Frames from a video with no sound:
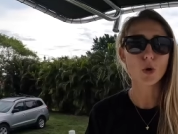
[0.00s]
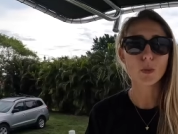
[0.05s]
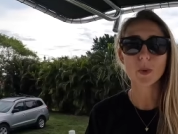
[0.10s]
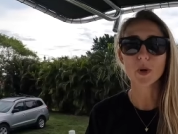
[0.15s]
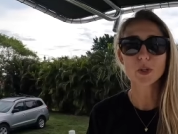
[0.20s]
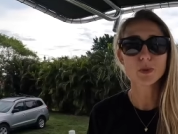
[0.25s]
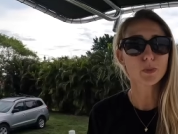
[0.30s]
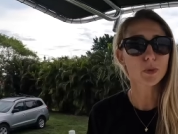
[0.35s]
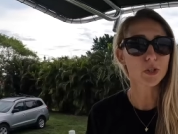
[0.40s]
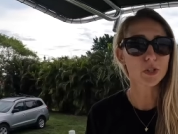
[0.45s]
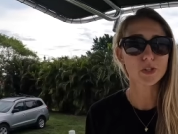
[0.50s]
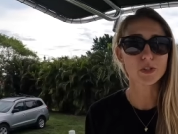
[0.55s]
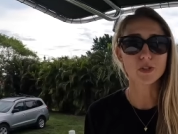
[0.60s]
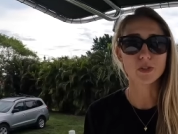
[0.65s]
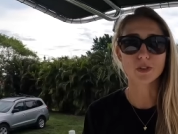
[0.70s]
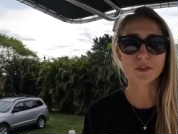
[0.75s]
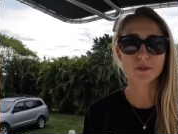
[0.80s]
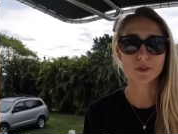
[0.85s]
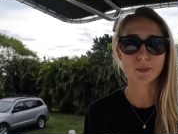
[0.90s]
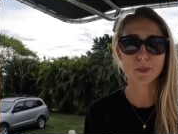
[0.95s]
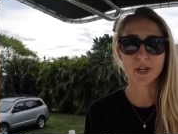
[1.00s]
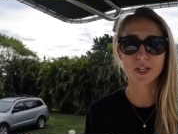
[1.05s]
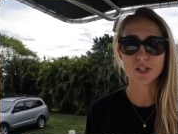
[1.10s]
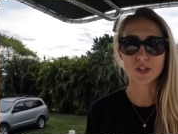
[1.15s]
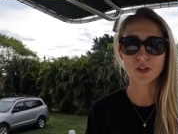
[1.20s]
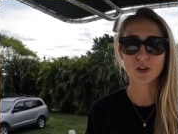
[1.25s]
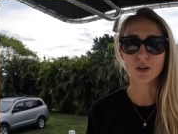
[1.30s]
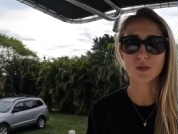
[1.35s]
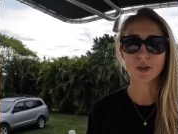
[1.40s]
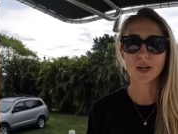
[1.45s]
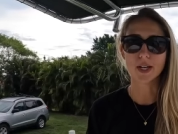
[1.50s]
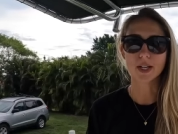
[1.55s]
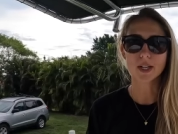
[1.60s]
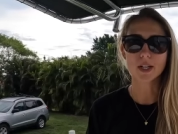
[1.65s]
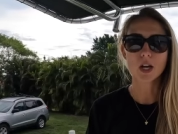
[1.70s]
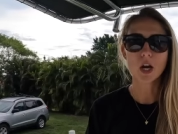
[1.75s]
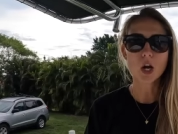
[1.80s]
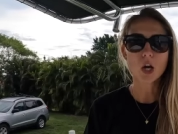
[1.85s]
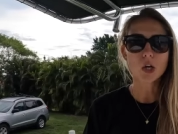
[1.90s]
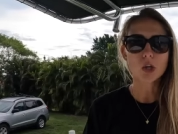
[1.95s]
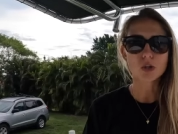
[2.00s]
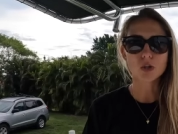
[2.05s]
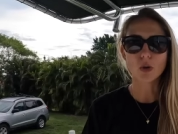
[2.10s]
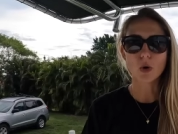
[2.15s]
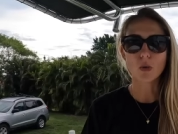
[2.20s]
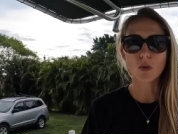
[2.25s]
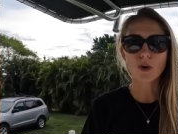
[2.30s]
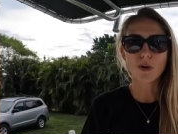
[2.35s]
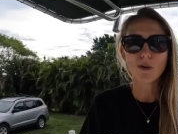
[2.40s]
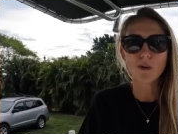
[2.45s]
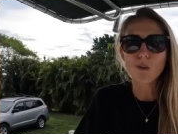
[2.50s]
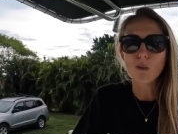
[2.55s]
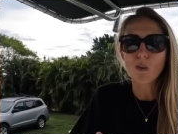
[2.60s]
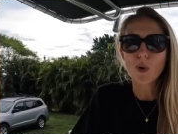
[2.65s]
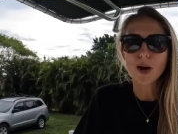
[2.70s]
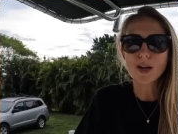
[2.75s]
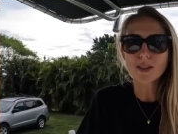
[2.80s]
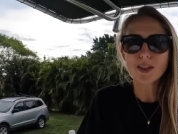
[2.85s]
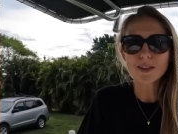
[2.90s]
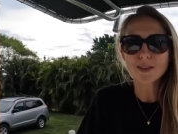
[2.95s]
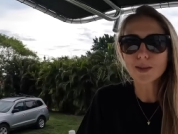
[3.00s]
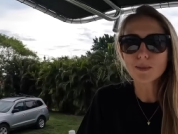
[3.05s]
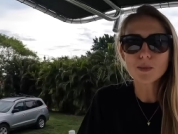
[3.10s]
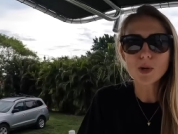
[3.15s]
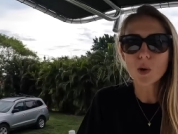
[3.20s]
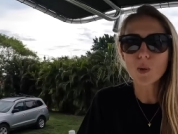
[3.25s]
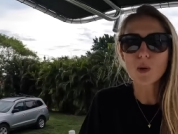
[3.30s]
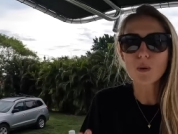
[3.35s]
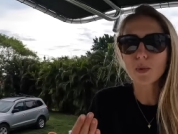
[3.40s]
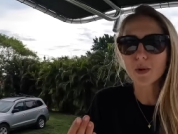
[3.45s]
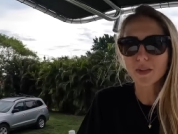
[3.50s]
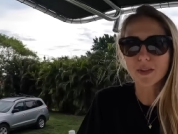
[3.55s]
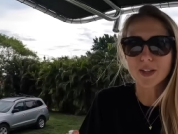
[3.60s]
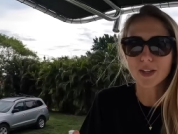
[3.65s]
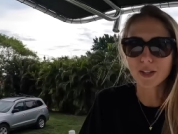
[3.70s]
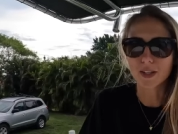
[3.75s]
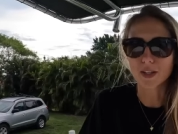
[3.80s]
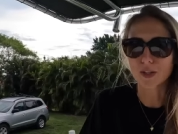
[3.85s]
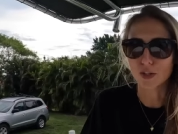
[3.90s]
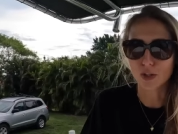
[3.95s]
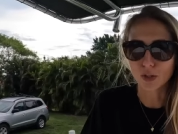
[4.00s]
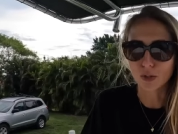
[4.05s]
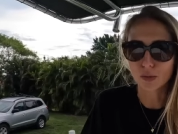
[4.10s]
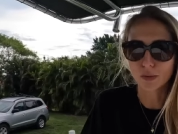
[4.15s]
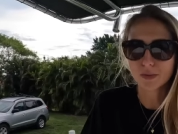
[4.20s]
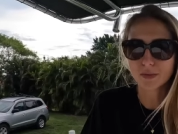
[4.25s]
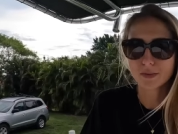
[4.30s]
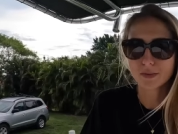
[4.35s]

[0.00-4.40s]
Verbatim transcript: much personal information already, so why let them know what we're thinking too?